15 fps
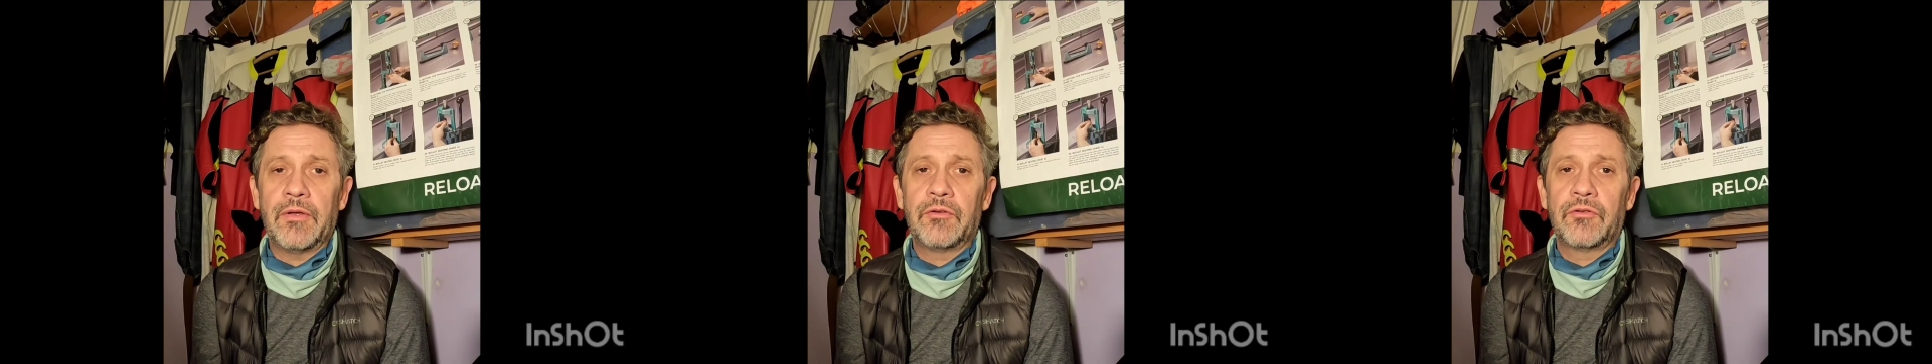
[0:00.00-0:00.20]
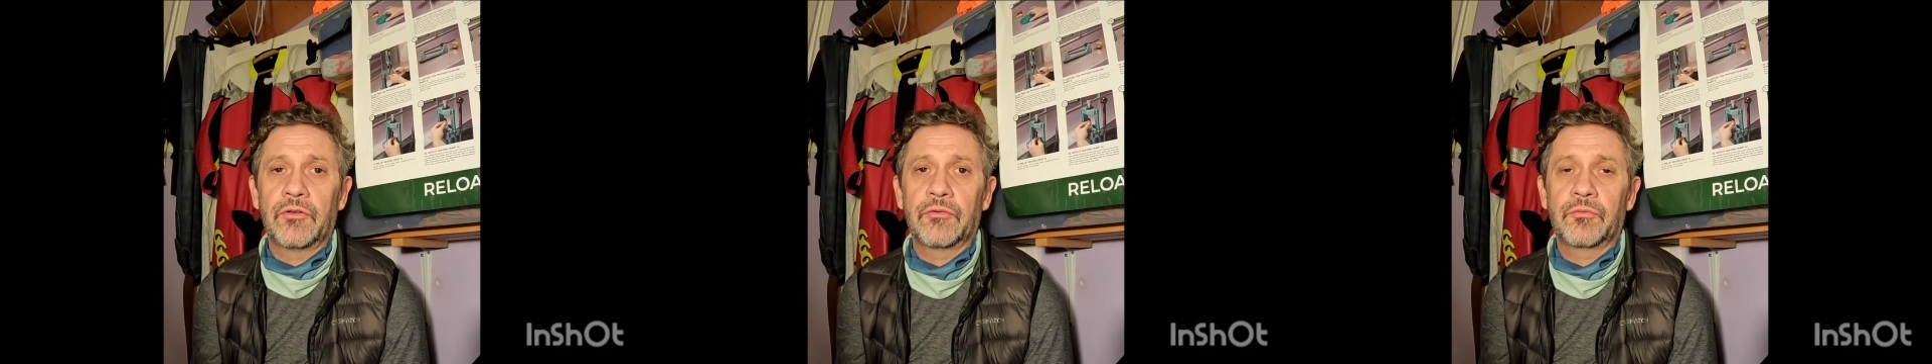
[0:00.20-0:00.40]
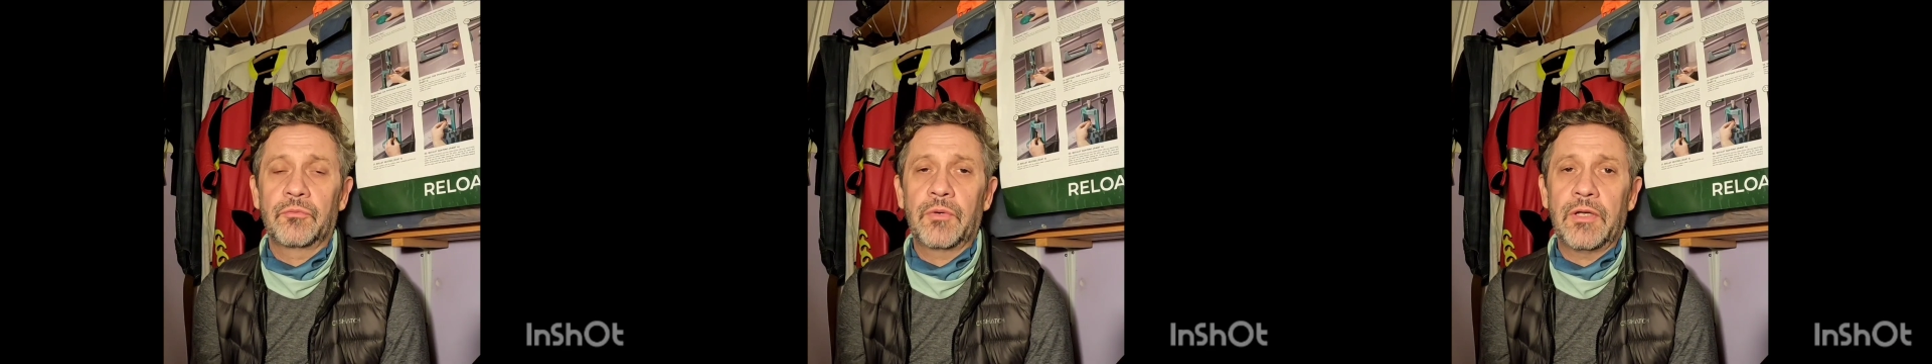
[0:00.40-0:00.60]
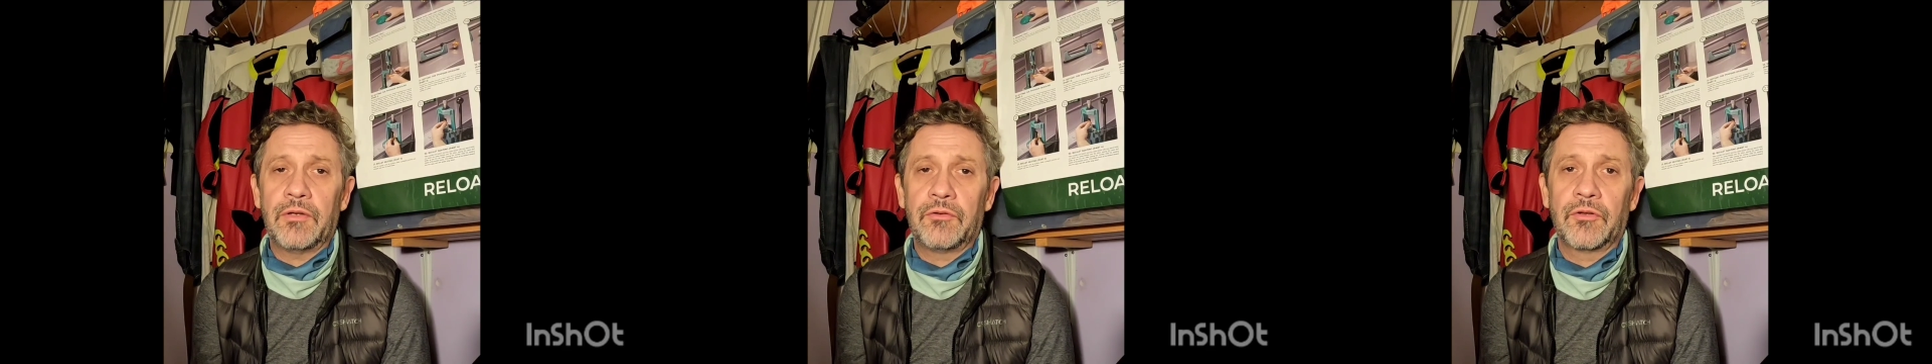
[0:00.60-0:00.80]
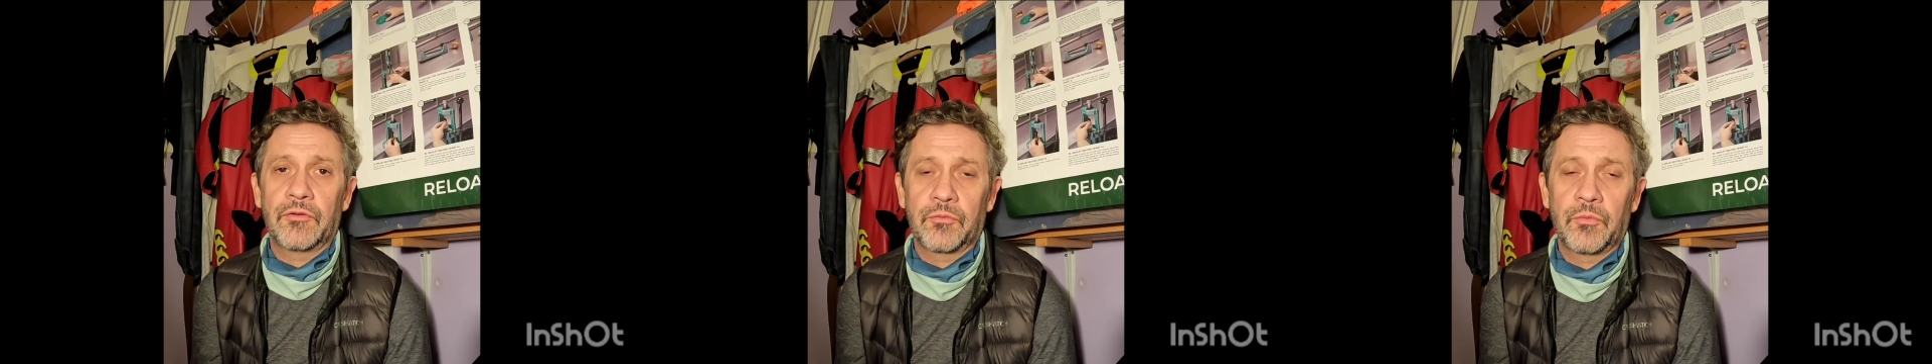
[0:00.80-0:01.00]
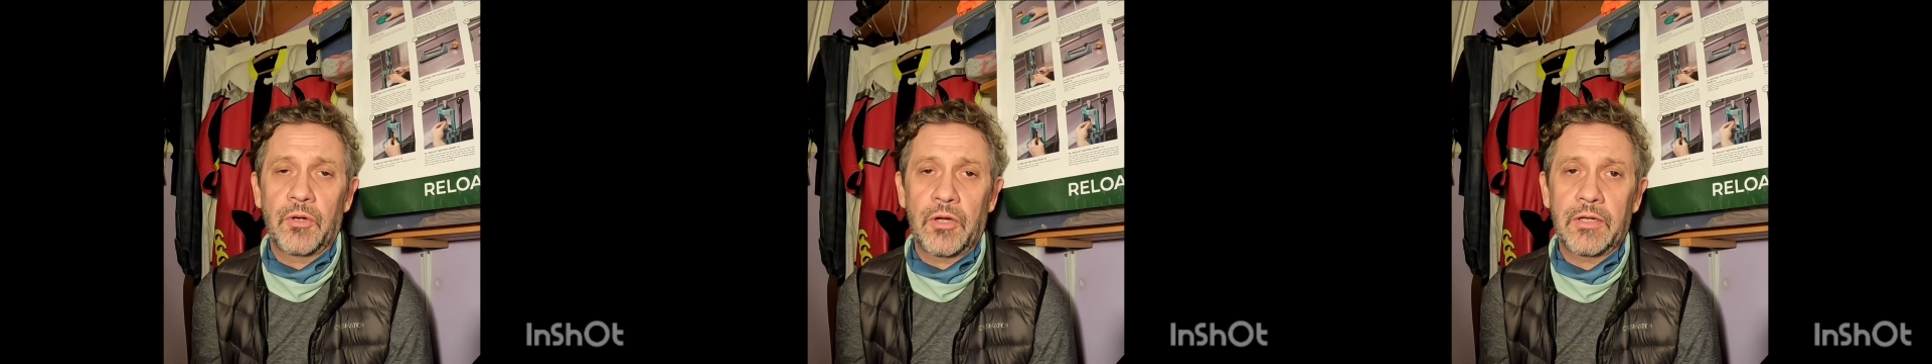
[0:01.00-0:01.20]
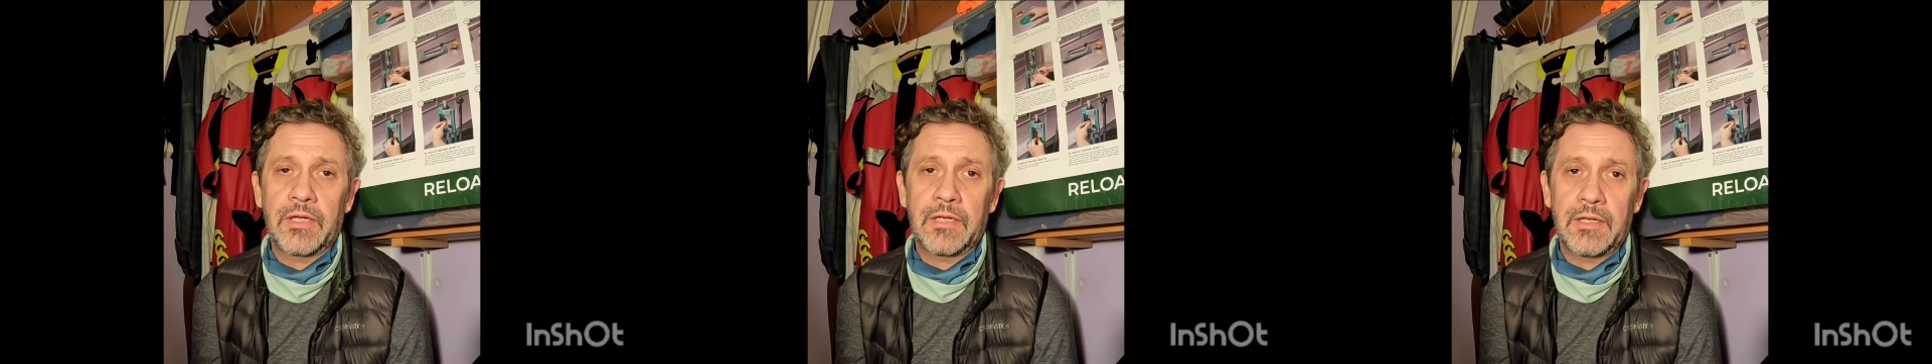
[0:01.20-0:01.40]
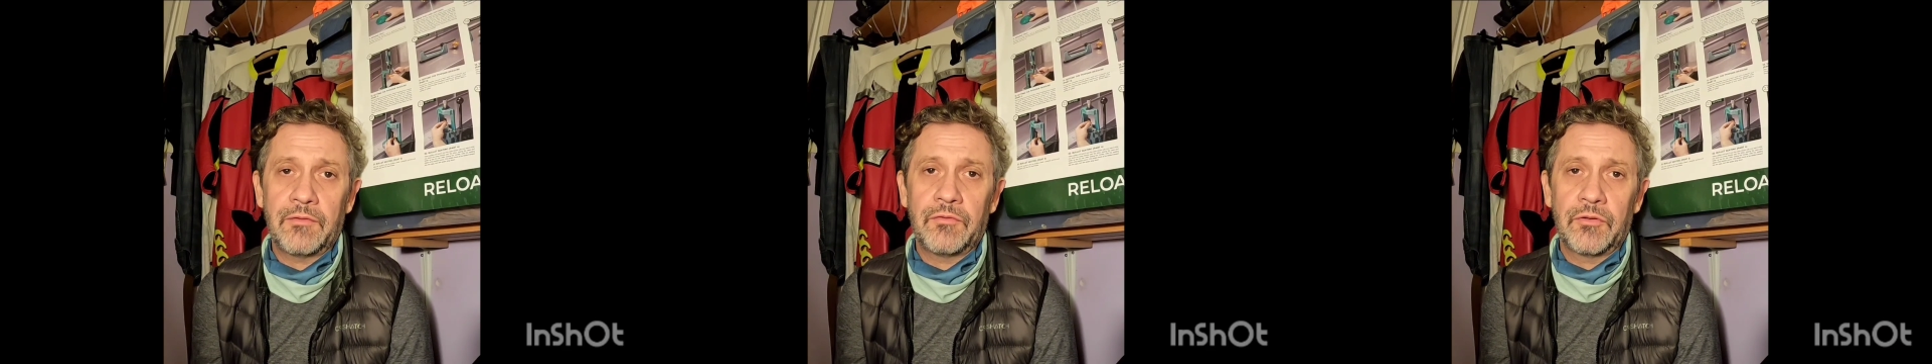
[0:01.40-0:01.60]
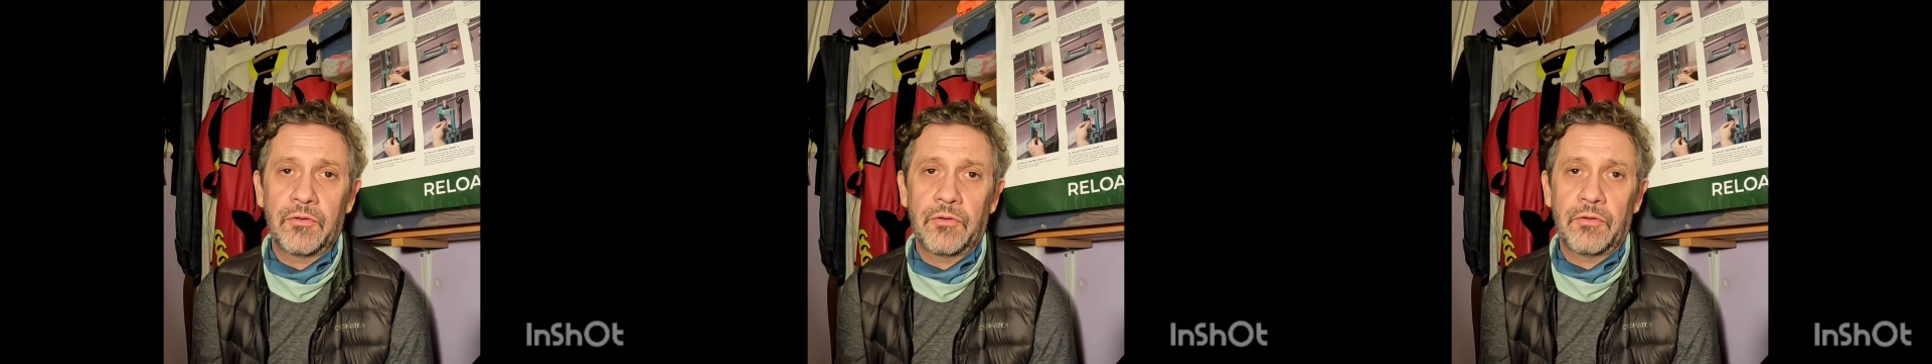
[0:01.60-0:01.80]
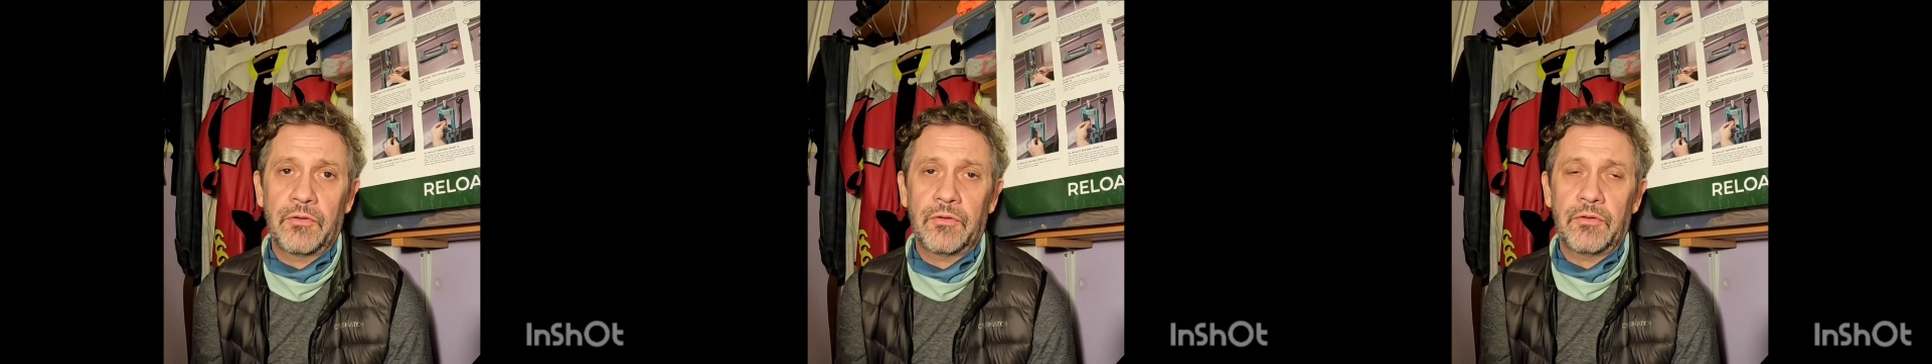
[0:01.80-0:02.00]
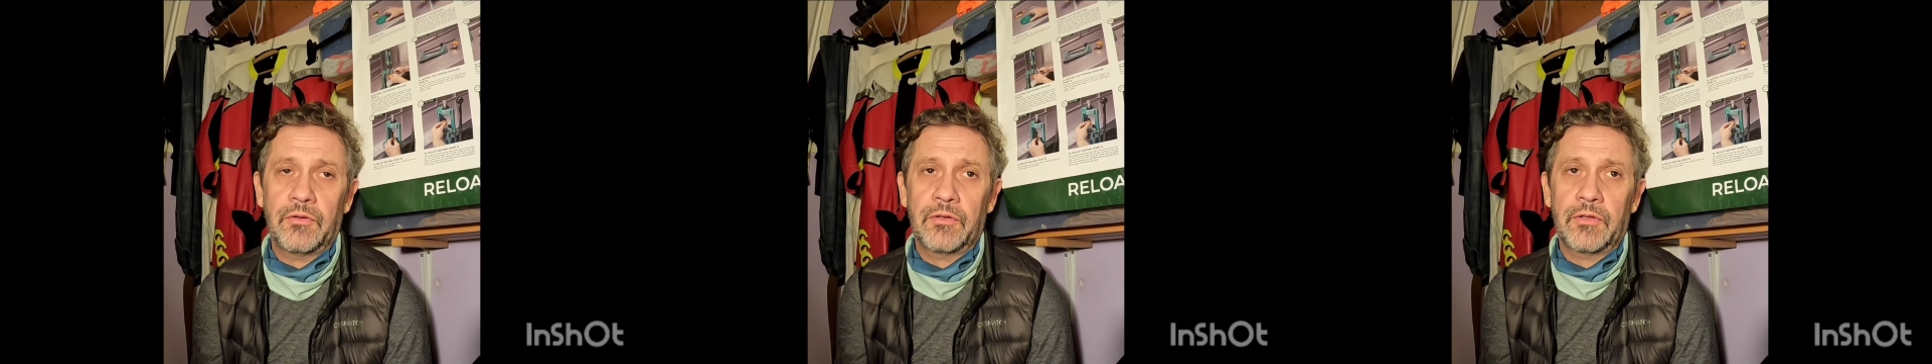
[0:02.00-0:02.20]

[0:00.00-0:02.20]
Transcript: it does work. It gives you